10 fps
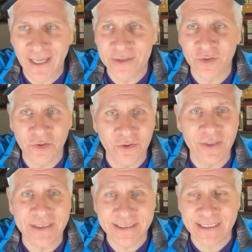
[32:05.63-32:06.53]
at
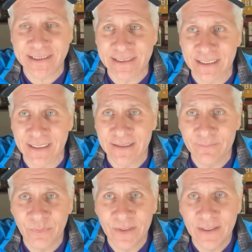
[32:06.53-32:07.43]
securing the 6th seed,
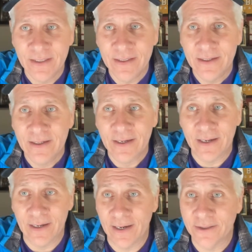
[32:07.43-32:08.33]

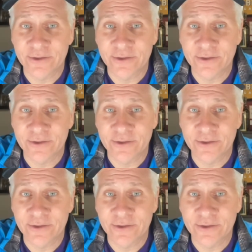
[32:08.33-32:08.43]
and